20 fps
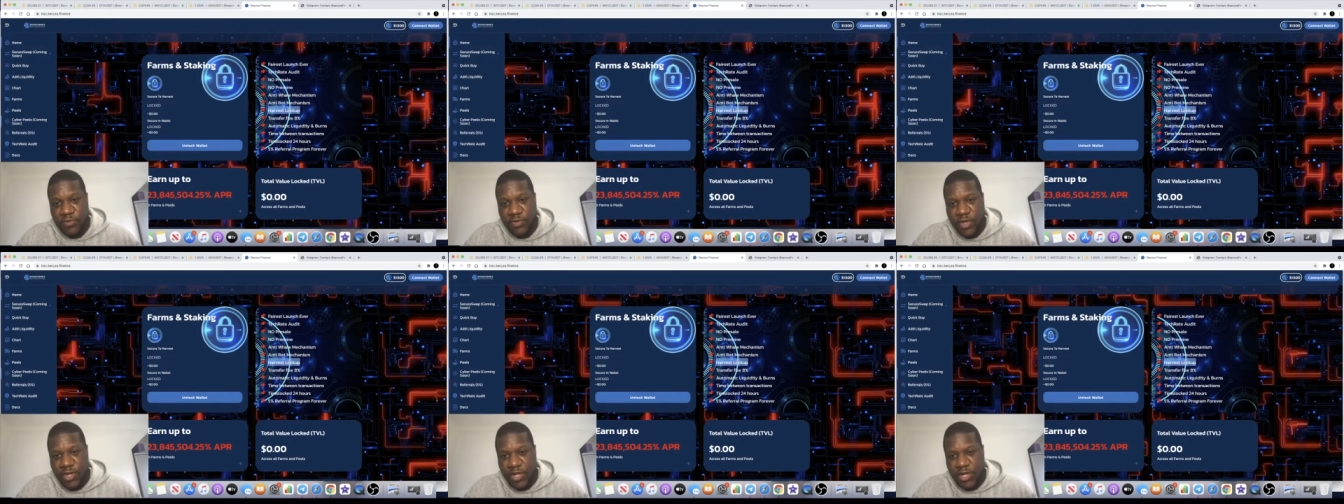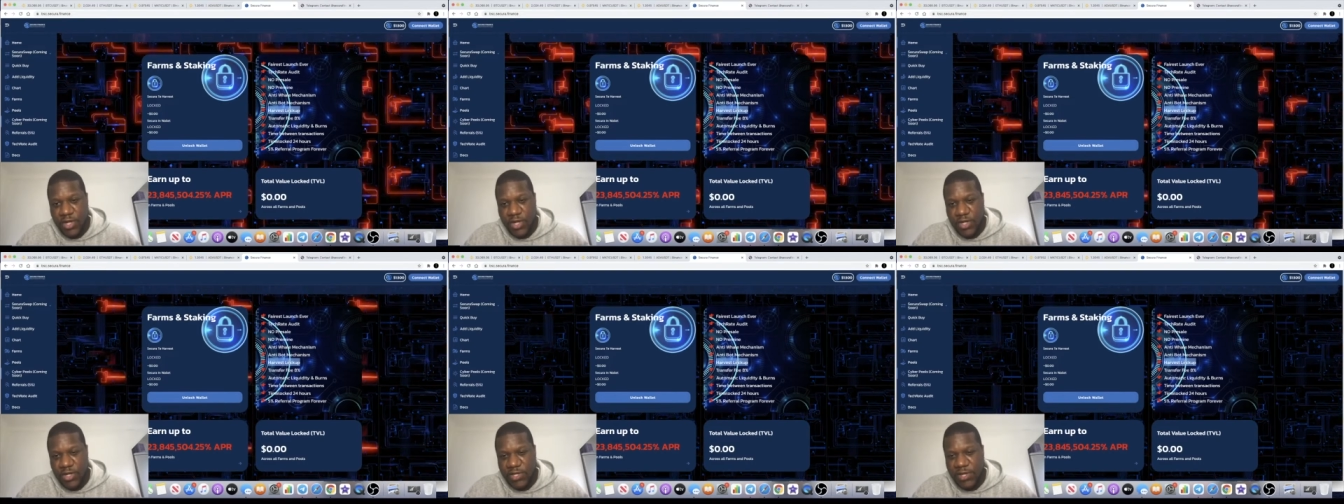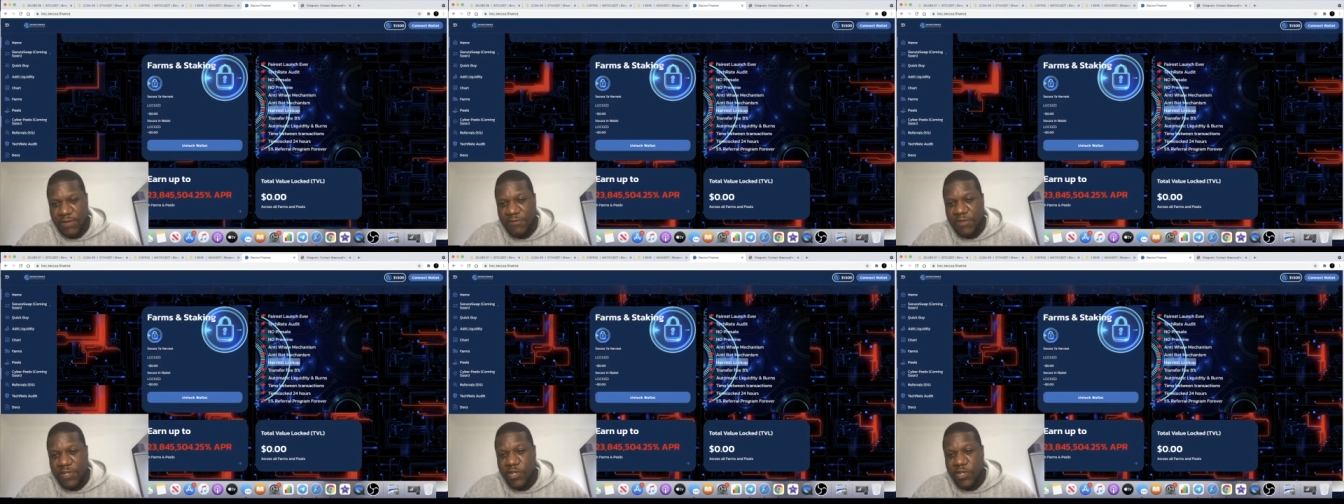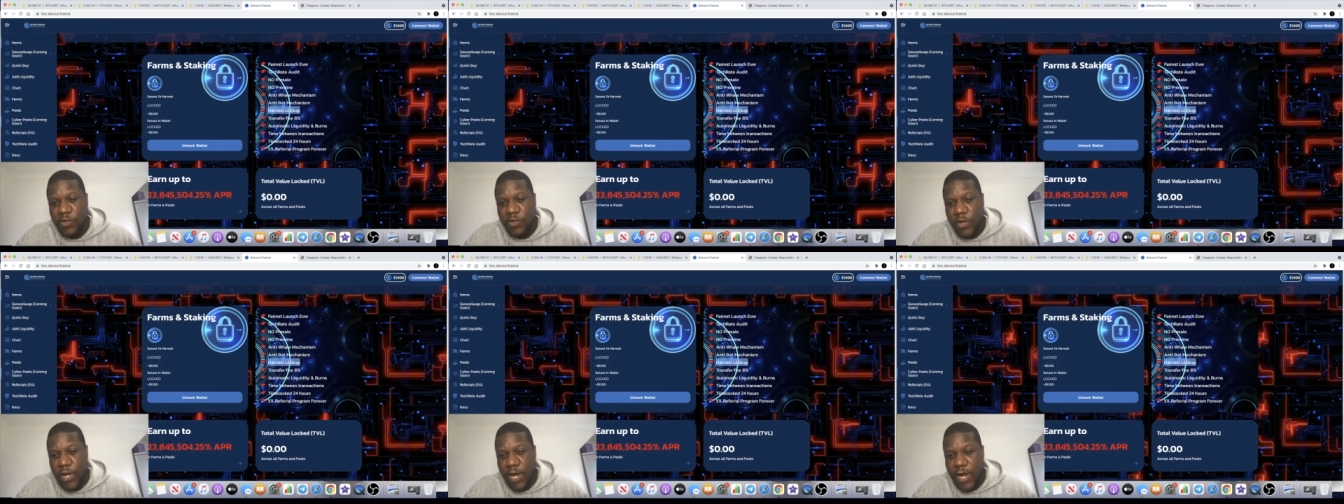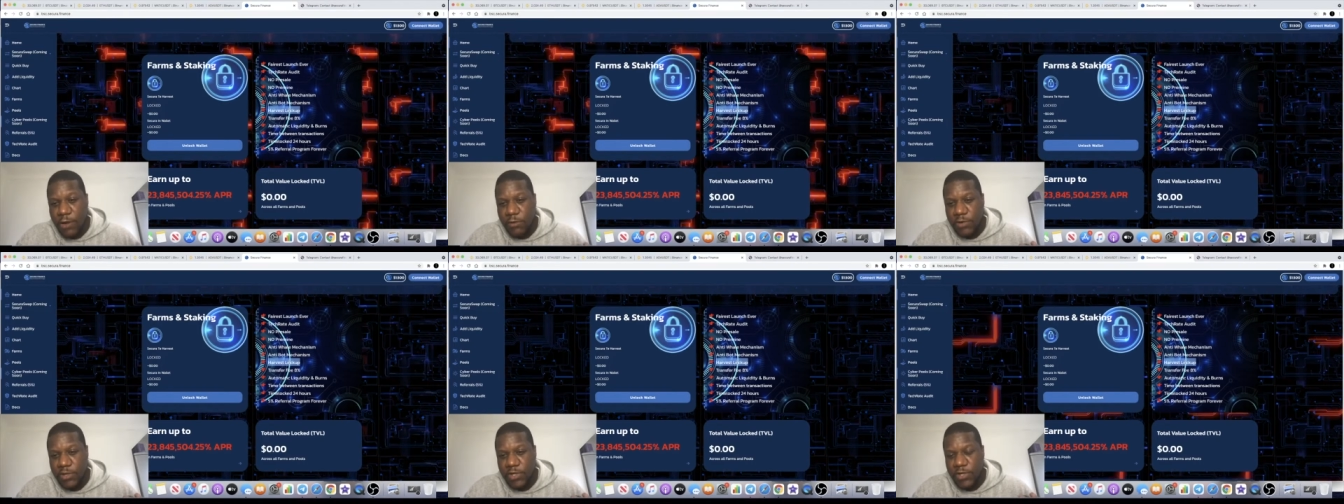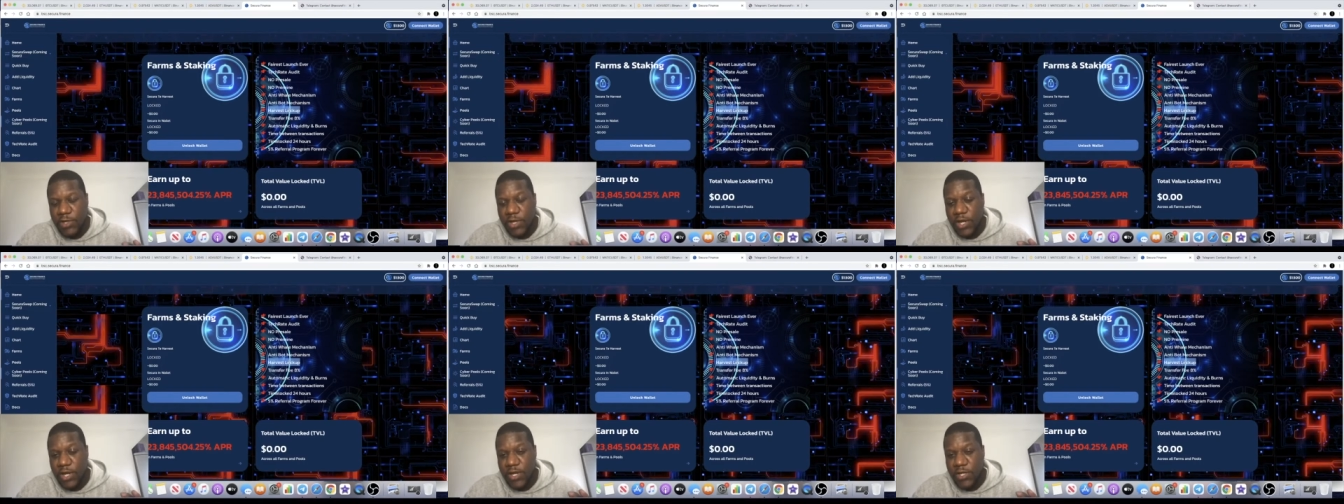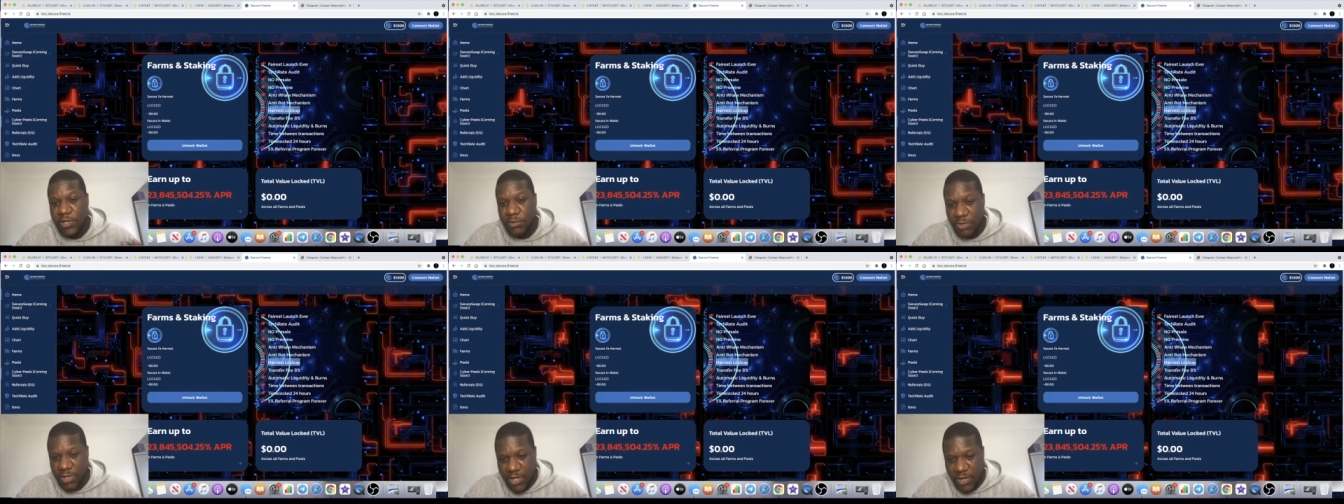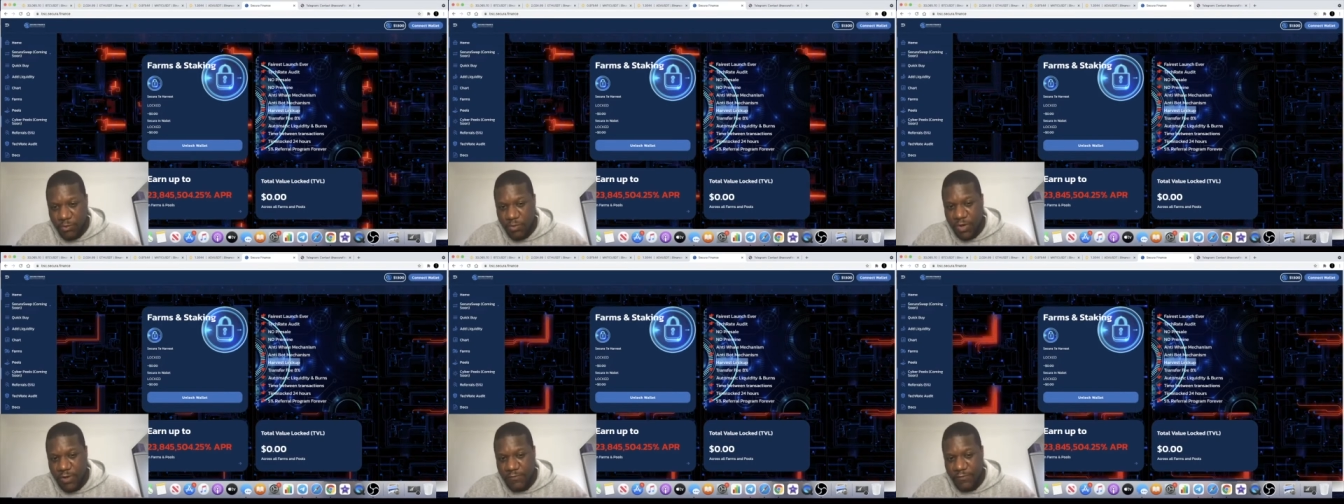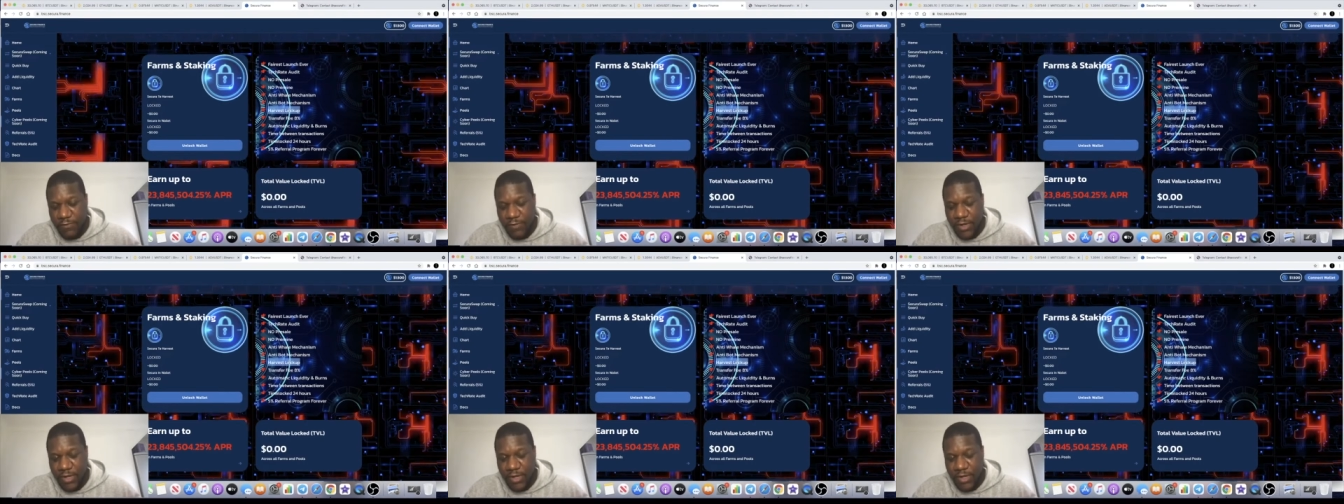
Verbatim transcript: uh, 72 hours uh, to begin with